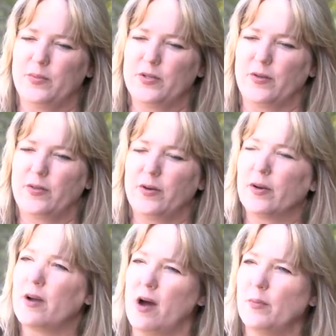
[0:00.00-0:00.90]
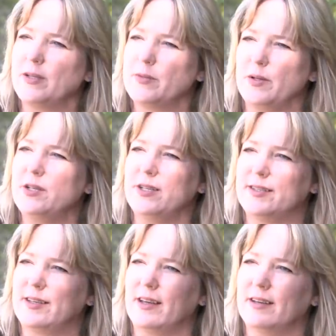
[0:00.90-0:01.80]
so that they're a common species
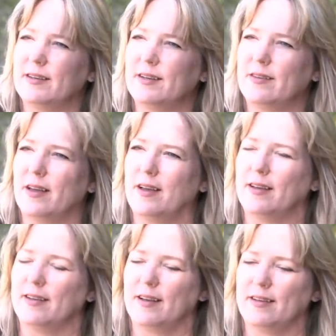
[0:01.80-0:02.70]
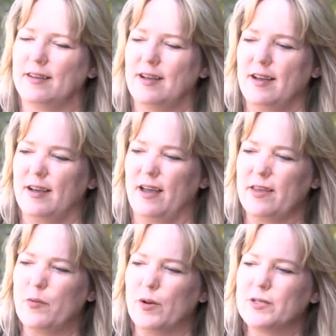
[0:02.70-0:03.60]
again. And I
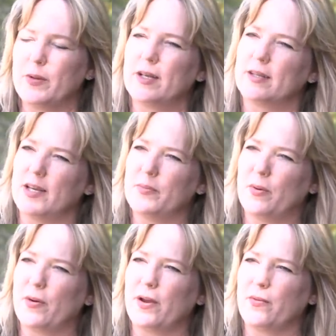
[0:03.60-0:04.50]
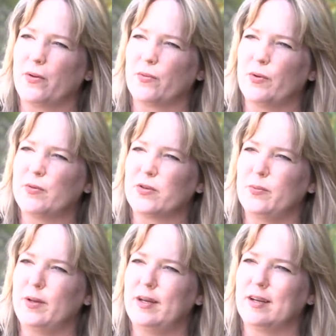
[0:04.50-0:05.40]
think once we get to that point where wolves are
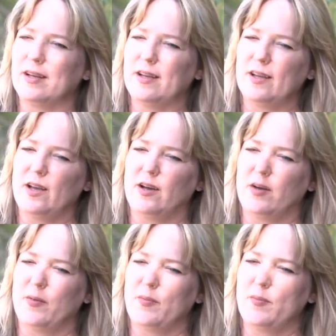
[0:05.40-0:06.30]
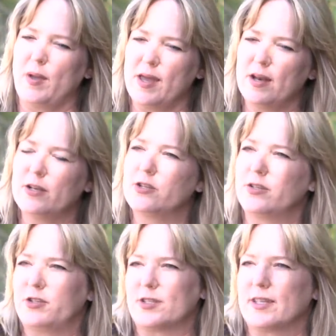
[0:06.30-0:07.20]
being managed
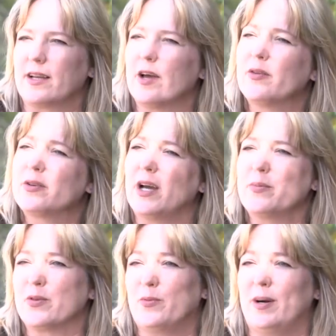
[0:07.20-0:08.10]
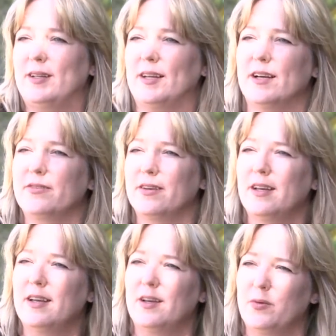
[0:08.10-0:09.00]
just like other types of wildlife,
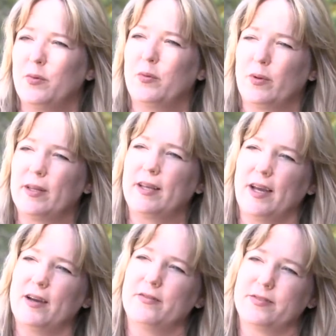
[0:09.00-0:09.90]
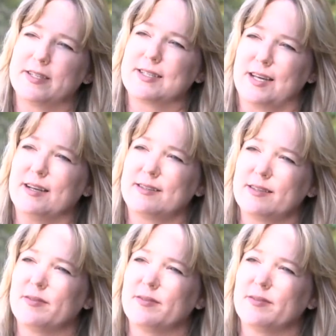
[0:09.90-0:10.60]
we'll really have success.